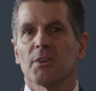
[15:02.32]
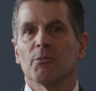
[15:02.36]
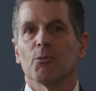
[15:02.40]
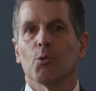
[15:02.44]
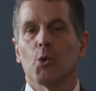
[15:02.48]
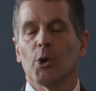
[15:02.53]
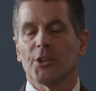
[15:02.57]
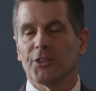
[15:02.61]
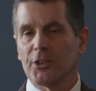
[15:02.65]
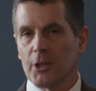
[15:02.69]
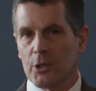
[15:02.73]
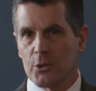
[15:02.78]
of
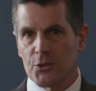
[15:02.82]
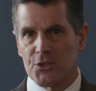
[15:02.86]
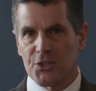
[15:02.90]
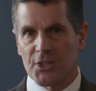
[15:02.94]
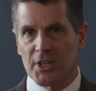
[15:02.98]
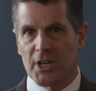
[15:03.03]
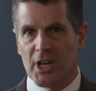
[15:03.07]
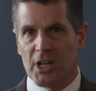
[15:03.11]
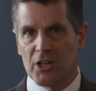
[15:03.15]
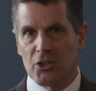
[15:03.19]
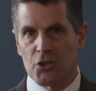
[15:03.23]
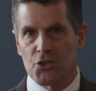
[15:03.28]
what those
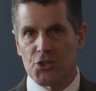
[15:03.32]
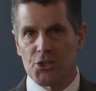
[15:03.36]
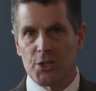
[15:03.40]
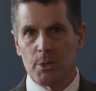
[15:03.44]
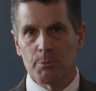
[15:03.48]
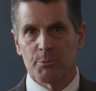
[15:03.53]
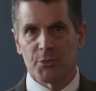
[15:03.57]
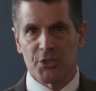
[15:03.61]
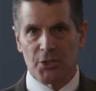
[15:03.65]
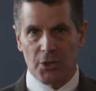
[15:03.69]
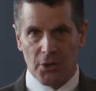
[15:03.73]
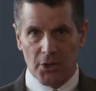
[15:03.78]

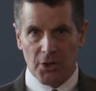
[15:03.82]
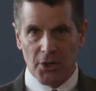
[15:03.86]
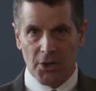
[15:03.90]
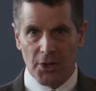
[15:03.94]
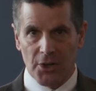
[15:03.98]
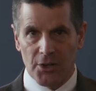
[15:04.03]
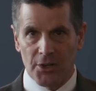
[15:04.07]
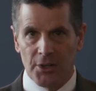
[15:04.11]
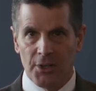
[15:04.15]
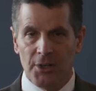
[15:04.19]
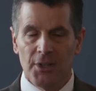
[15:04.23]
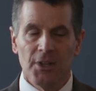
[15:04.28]
scholarships
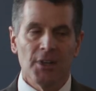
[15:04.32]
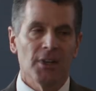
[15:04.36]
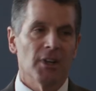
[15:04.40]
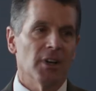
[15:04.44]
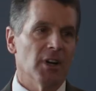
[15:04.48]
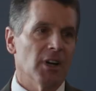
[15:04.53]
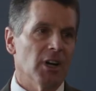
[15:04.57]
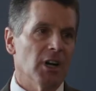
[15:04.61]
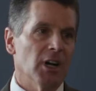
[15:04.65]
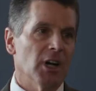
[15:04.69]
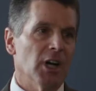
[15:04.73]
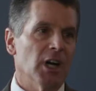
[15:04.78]
are
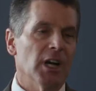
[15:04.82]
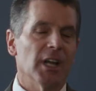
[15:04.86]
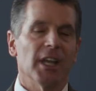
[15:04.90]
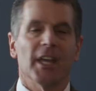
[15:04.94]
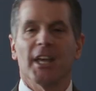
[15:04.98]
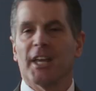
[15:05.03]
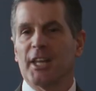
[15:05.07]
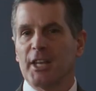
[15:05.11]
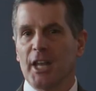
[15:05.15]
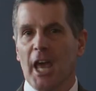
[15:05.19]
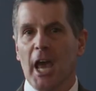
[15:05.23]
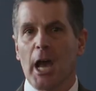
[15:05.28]

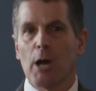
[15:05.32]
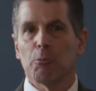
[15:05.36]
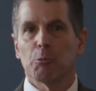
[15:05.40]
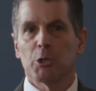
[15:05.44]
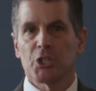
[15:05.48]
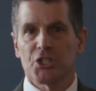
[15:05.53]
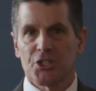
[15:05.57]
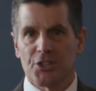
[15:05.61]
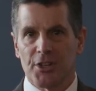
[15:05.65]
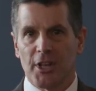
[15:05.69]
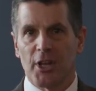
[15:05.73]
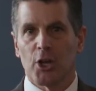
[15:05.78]
and how
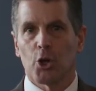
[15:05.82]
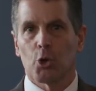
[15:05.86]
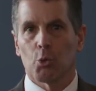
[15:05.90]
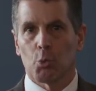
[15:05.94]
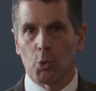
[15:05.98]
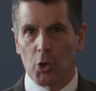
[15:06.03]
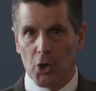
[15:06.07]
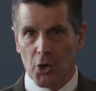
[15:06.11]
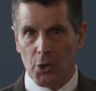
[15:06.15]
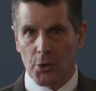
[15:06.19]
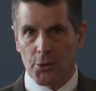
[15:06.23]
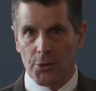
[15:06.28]
much they are
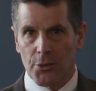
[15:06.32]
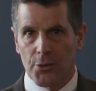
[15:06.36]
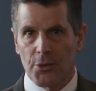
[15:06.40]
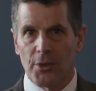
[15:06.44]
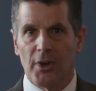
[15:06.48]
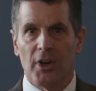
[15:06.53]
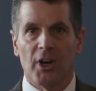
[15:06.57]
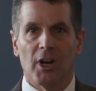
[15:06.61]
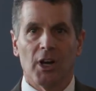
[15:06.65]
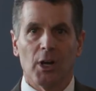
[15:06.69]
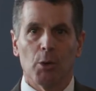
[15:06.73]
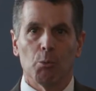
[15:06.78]
worth.
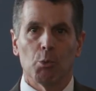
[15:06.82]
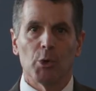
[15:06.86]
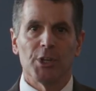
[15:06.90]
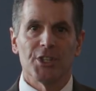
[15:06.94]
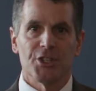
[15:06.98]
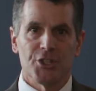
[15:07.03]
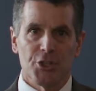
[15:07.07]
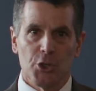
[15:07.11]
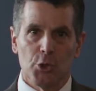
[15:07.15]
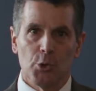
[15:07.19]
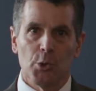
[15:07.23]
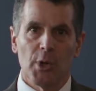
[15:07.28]
We
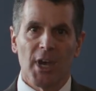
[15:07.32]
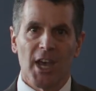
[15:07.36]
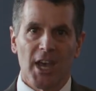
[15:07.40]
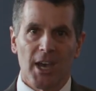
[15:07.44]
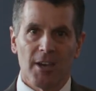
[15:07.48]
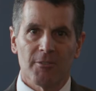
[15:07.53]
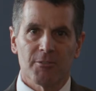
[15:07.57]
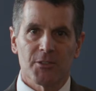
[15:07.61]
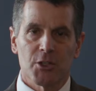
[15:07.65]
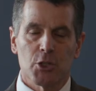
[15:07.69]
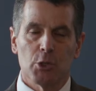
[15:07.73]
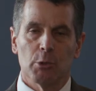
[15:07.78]
do
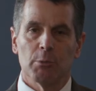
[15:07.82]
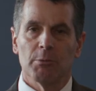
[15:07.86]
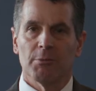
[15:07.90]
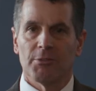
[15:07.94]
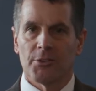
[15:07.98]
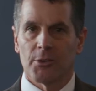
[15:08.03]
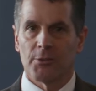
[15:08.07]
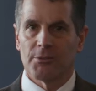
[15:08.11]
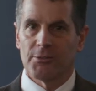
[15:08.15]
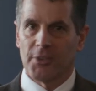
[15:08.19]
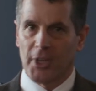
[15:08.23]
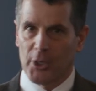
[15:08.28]
have to,
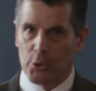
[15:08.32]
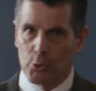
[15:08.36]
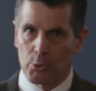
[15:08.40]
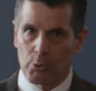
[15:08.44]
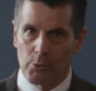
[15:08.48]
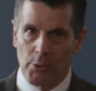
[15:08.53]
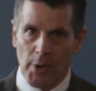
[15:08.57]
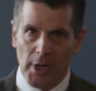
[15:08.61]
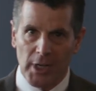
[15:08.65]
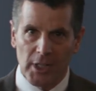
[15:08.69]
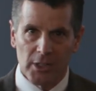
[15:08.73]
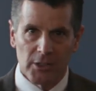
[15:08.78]
for federal
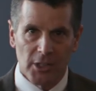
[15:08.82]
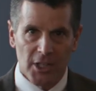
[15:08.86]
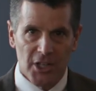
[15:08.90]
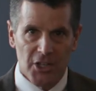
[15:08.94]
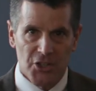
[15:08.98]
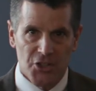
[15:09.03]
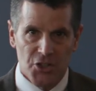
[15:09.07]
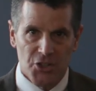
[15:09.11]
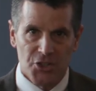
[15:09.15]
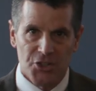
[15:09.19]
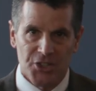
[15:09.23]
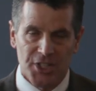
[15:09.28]

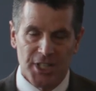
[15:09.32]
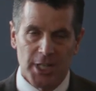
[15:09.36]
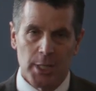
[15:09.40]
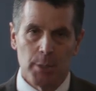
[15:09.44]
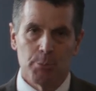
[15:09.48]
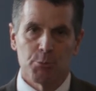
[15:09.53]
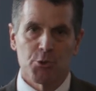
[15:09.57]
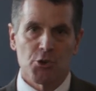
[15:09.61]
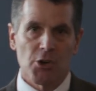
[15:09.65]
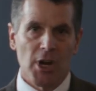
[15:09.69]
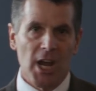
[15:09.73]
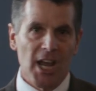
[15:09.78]
regulations,
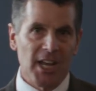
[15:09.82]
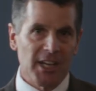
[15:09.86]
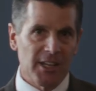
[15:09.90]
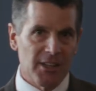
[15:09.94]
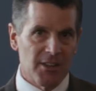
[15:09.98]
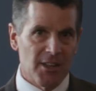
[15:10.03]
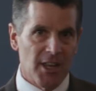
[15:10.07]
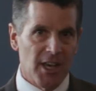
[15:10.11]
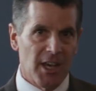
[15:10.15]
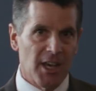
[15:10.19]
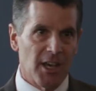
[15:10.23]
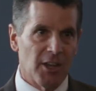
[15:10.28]
keep track
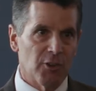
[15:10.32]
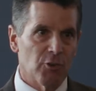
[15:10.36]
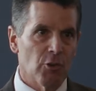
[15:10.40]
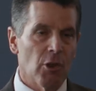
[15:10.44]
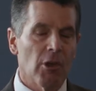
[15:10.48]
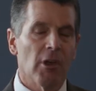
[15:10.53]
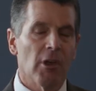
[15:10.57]
of that.